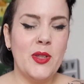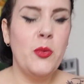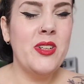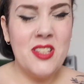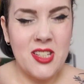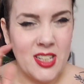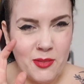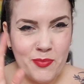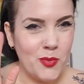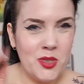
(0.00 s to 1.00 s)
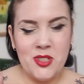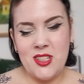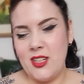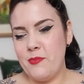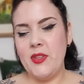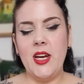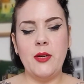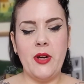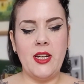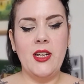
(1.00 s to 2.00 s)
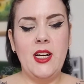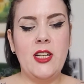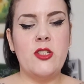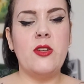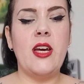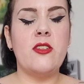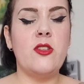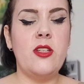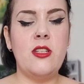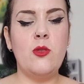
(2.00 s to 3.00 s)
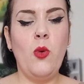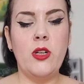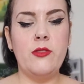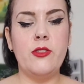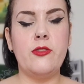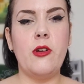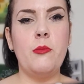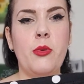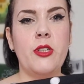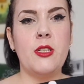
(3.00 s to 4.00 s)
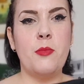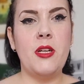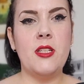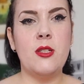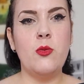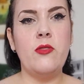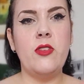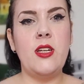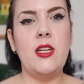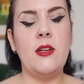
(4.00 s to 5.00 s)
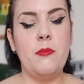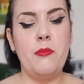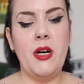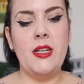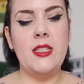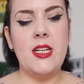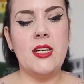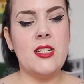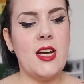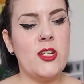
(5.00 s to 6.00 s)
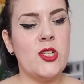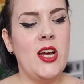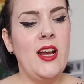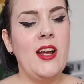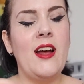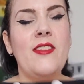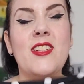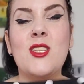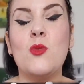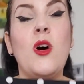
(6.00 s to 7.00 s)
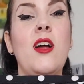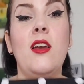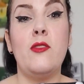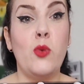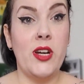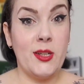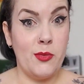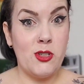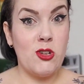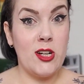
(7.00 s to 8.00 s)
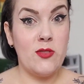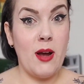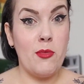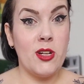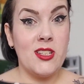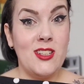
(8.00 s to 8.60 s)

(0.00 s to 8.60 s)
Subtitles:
We'll see, we'll see. Anyway, so yeah, so this is one of the front bodice pieces with the binding attached, and this is why I love working with stretch fabrics.